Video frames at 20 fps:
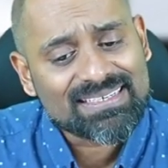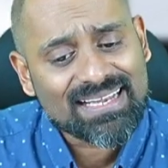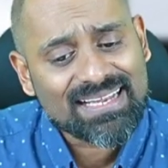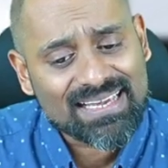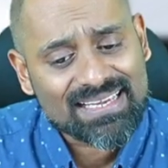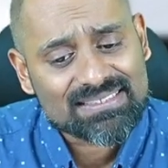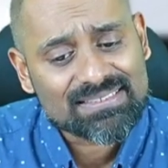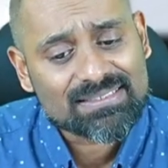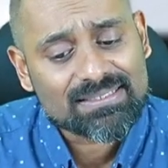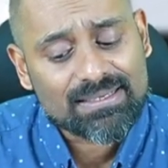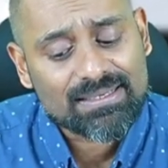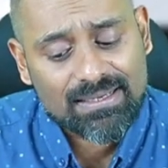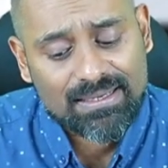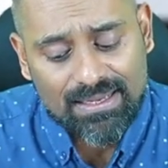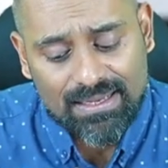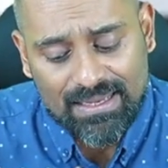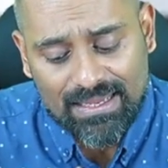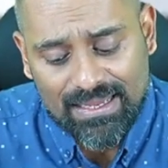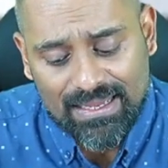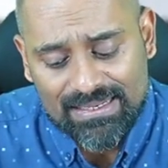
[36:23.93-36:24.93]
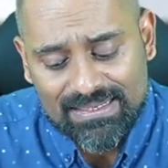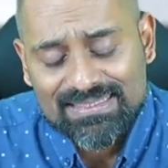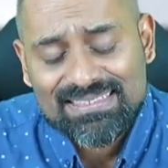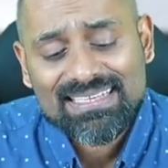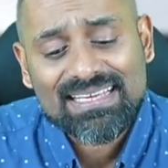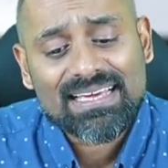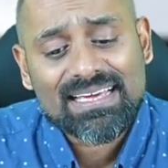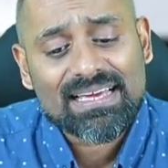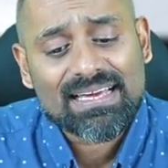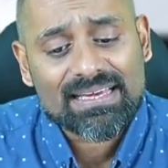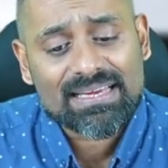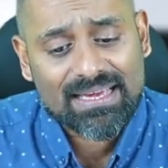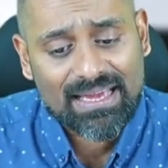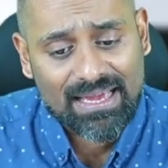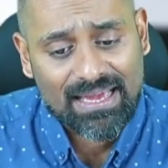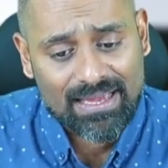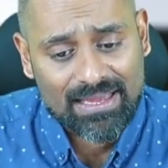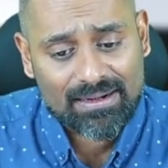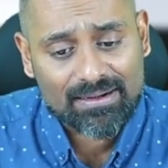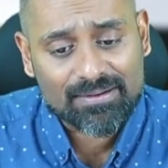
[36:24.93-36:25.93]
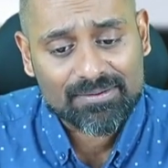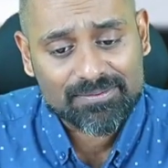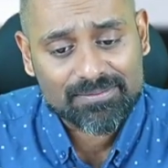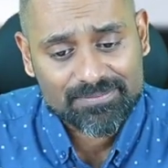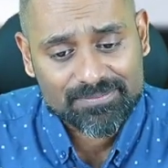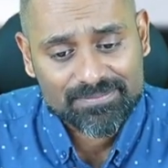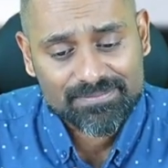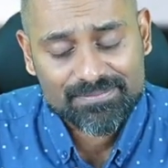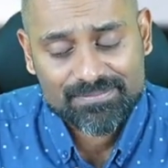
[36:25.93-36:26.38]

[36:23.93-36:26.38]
text D again.